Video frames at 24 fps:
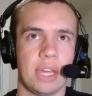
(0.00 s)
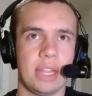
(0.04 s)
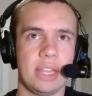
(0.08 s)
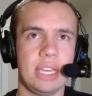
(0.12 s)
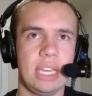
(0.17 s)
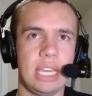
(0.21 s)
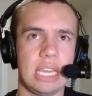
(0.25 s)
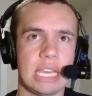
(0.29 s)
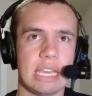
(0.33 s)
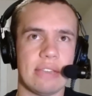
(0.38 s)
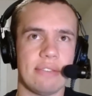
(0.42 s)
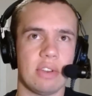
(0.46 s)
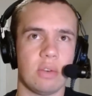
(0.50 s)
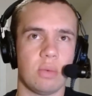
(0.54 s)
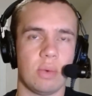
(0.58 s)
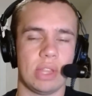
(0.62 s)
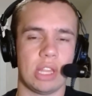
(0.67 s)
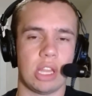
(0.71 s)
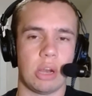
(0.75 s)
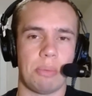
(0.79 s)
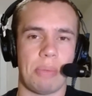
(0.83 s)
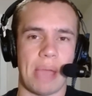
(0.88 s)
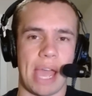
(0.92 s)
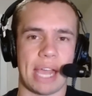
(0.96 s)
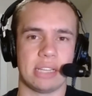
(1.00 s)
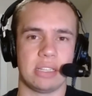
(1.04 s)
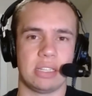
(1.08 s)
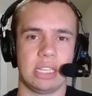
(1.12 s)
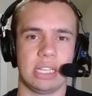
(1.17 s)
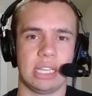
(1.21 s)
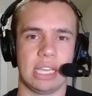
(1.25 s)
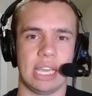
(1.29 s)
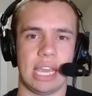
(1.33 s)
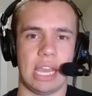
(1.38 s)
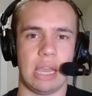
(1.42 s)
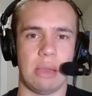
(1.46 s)
I think even when their
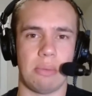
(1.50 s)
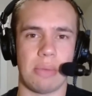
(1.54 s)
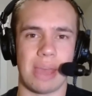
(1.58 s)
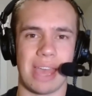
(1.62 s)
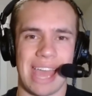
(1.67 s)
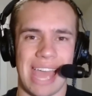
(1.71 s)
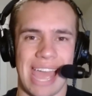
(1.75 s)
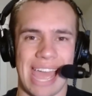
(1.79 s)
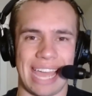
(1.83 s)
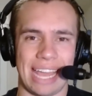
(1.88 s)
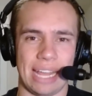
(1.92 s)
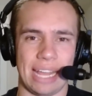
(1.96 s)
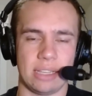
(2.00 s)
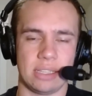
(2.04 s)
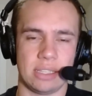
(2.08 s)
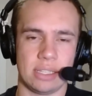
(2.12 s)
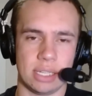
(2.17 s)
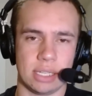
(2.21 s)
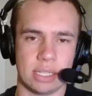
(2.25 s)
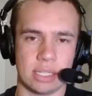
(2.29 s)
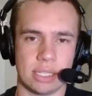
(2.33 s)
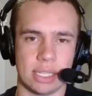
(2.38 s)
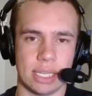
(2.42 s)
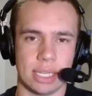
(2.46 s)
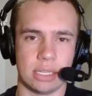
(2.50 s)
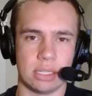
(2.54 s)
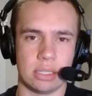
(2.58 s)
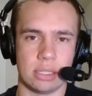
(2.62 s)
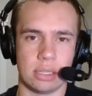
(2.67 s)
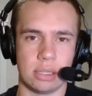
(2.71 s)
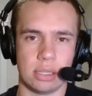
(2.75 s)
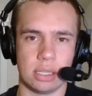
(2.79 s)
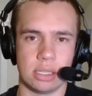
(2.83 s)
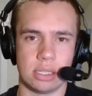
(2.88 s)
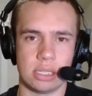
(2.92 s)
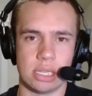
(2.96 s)
passing game had
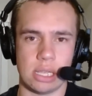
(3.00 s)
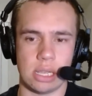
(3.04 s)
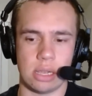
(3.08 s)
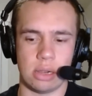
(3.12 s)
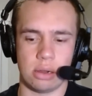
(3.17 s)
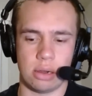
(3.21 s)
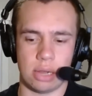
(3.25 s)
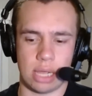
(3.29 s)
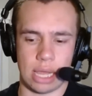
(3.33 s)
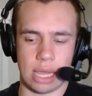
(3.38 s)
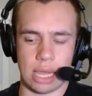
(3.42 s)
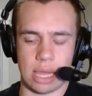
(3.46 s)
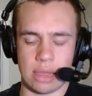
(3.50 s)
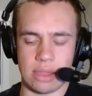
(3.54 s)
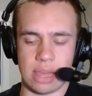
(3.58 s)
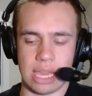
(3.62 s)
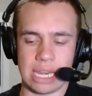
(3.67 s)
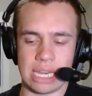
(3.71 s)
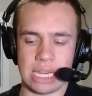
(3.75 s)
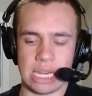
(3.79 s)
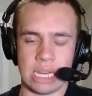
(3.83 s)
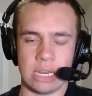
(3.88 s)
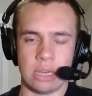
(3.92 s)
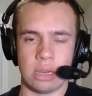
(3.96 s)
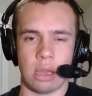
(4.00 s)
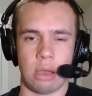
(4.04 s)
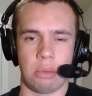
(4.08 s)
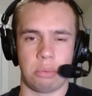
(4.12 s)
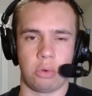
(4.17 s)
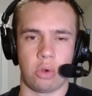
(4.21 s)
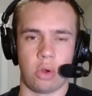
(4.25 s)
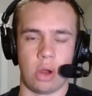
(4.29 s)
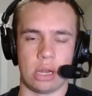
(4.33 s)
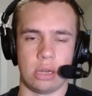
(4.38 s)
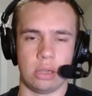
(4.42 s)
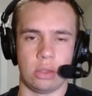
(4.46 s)
success this year, and they need to
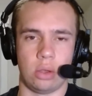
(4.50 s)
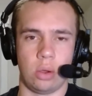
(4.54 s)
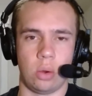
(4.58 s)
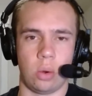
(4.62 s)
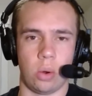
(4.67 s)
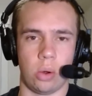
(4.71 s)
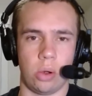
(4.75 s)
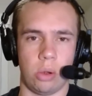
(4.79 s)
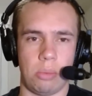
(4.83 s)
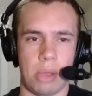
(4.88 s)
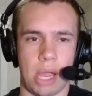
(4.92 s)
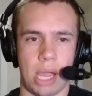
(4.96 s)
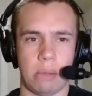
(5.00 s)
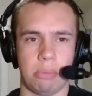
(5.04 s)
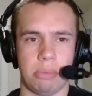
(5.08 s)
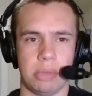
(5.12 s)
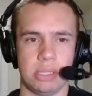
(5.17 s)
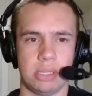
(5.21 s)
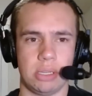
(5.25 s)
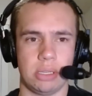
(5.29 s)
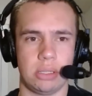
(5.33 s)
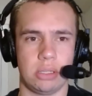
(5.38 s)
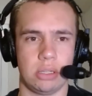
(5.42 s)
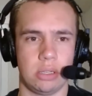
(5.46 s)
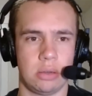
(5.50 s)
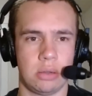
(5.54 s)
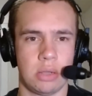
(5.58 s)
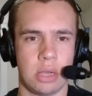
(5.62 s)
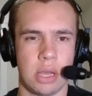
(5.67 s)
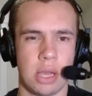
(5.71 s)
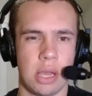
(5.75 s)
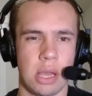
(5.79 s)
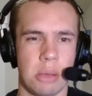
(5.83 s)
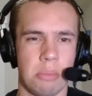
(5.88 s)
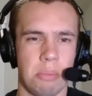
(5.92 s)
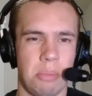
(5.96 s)
upgrade at the quarterback position,
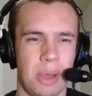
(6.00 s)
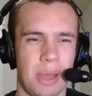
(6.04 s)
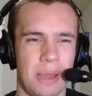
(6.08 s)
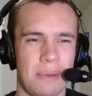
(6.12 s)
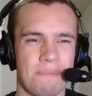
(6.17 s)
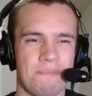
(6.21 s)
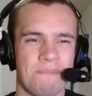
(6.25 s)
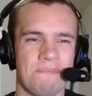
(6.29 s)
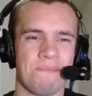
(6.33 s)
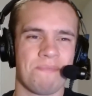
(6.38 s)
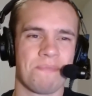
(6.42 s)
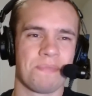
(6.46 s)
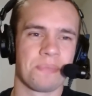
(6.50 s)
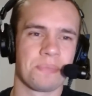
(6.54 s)
but